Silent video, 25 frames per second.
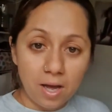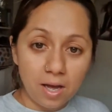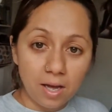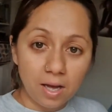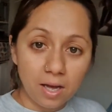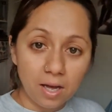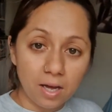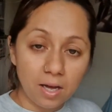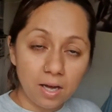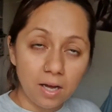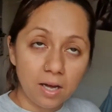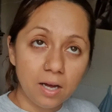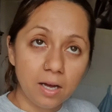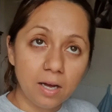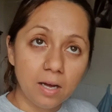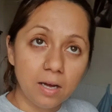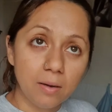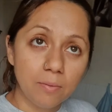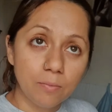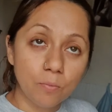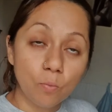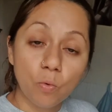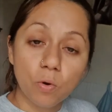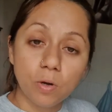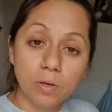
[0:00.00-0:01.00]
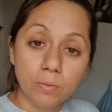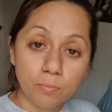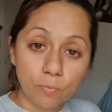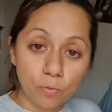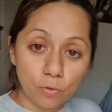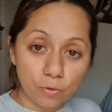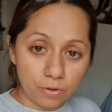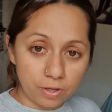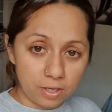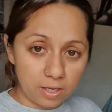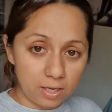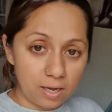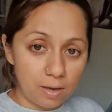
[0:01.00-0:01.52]
one more
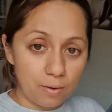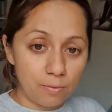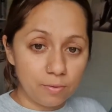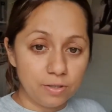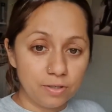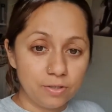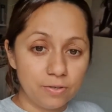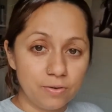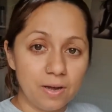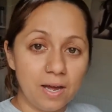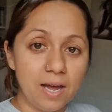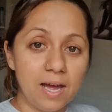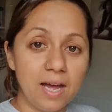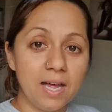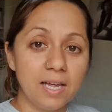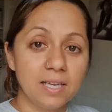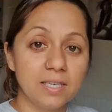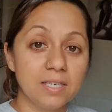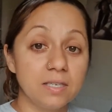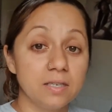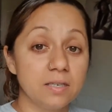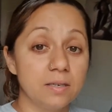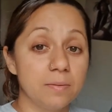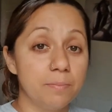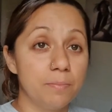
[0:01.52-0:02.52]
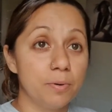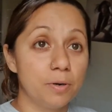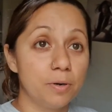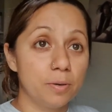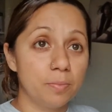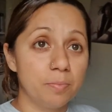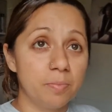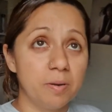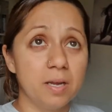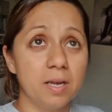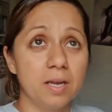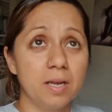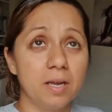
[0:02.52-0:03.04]
thing I wanted to add.
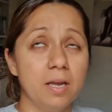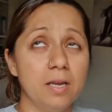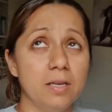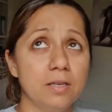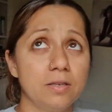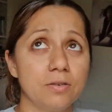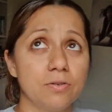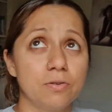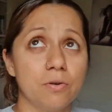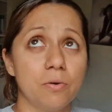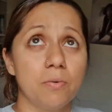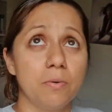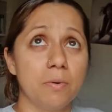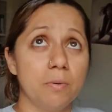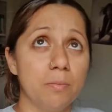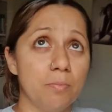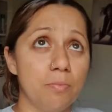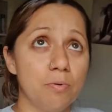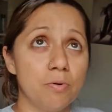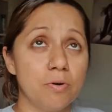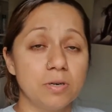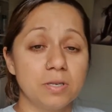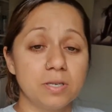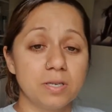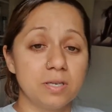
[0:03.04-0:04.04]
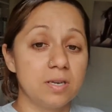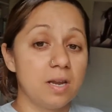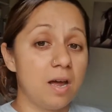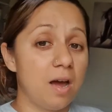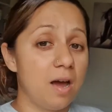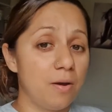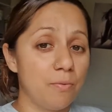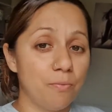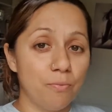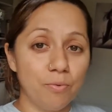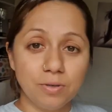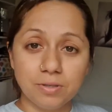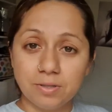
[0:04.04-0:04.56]
burping is so important. I
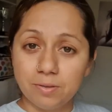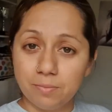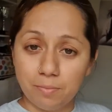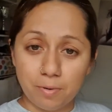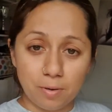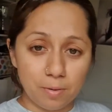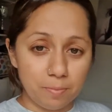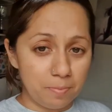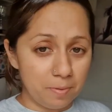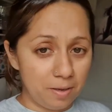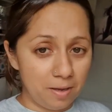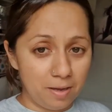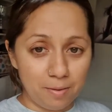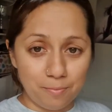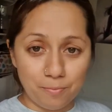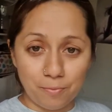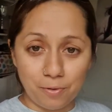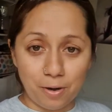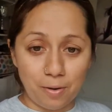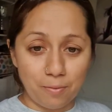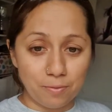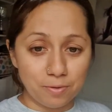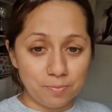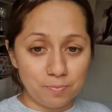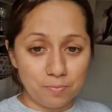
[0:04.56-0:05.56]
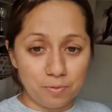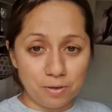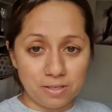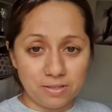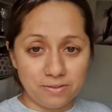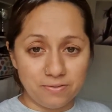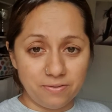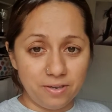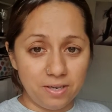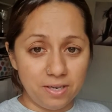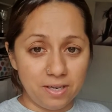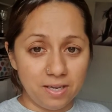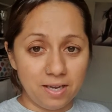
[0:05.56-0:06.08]
wasn't burping him when I was
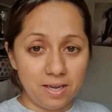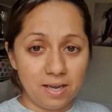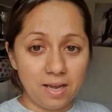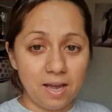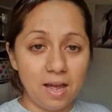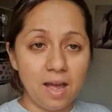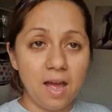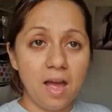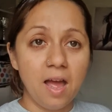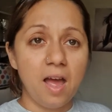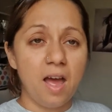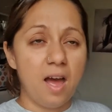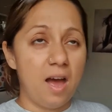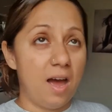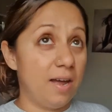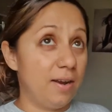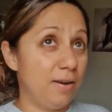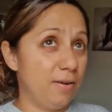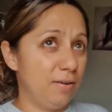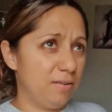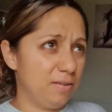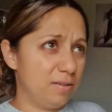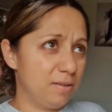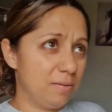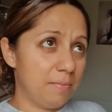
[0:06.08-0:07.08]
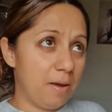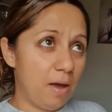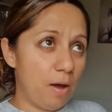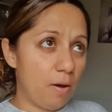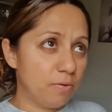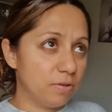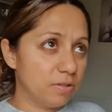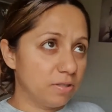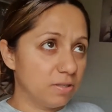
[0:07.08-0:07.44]
breastfeeding. I don't know, somehow I